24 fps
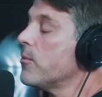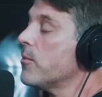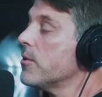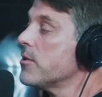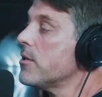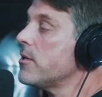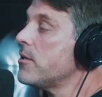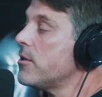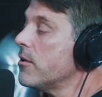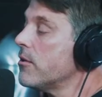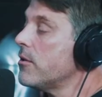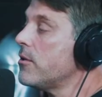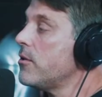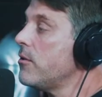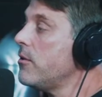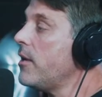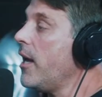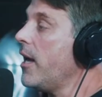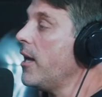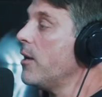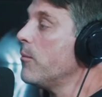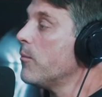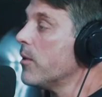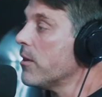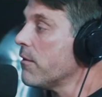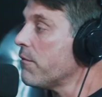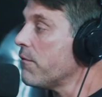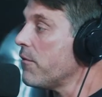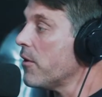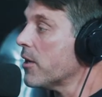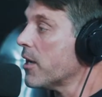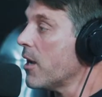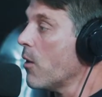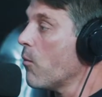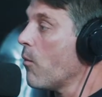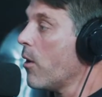It wasn't until the dude hit him with a
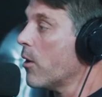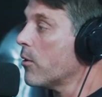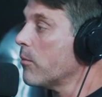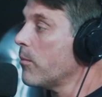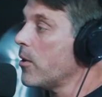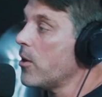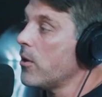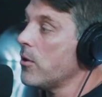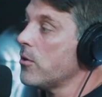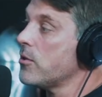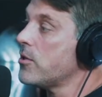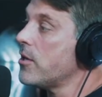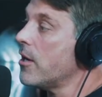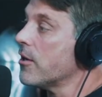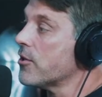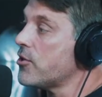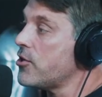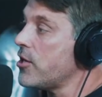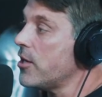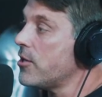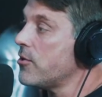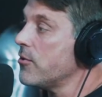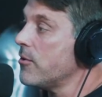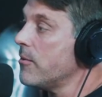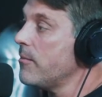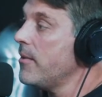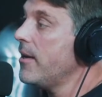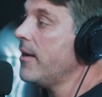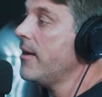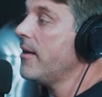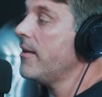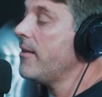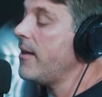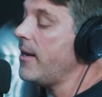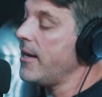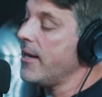fucking water bottle and talked shit to him
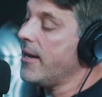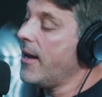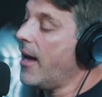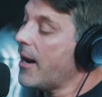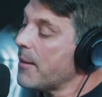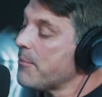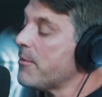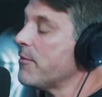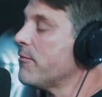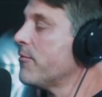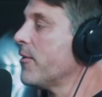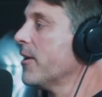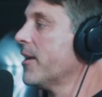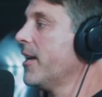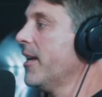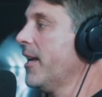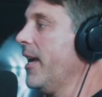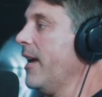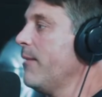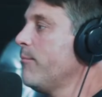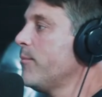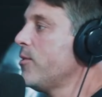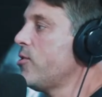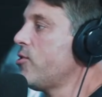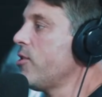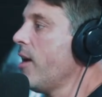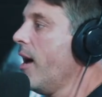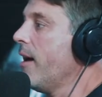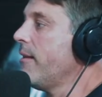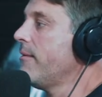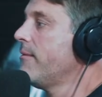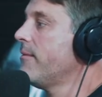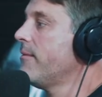that he got up and fucking gave him a shot.